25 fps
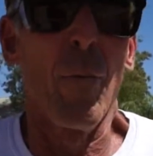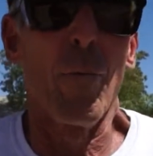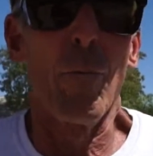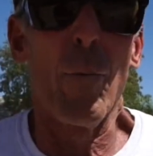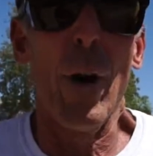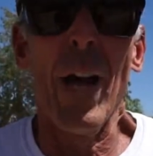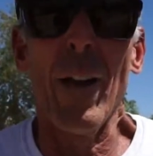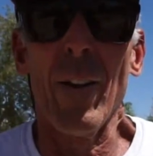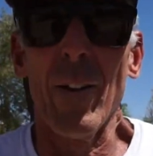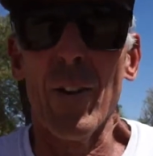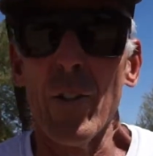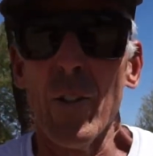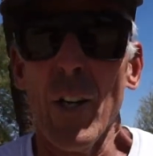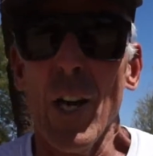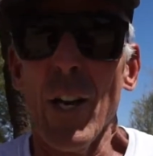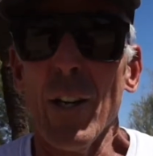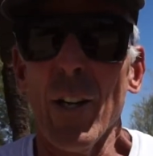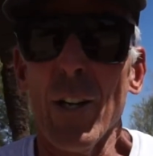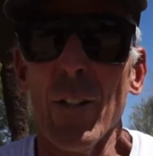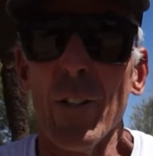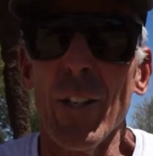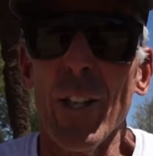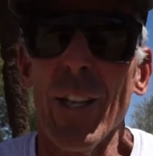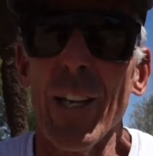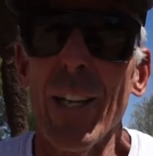
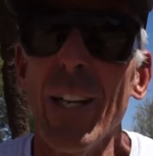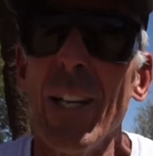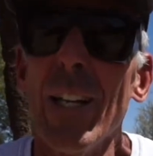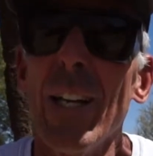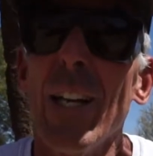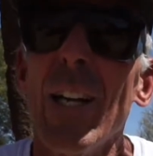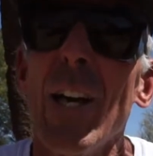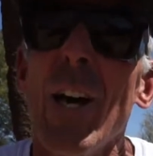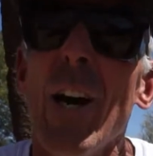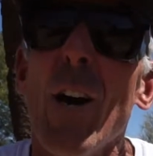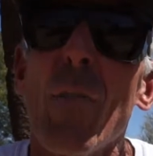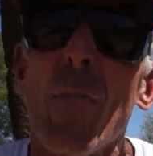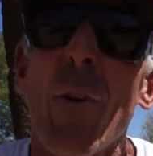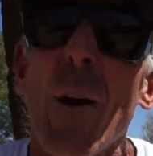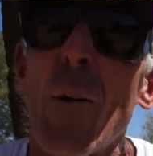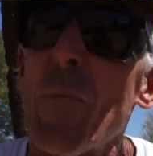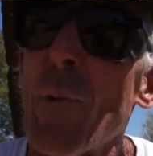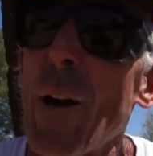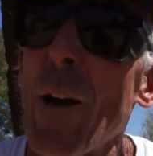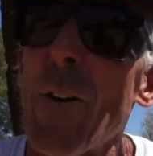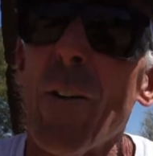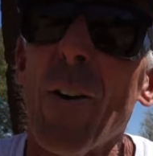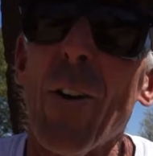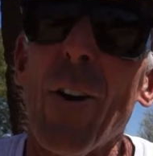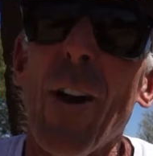Apologetically, right? My
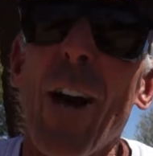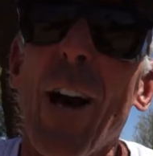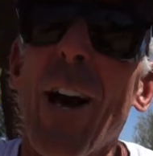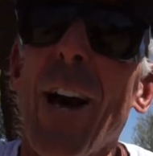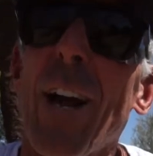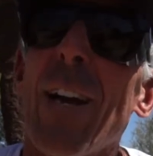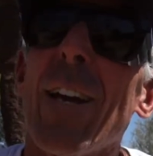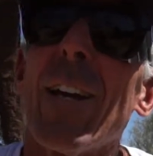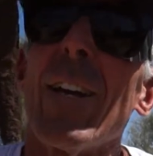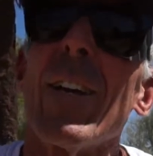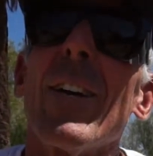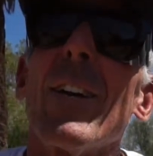brother and I,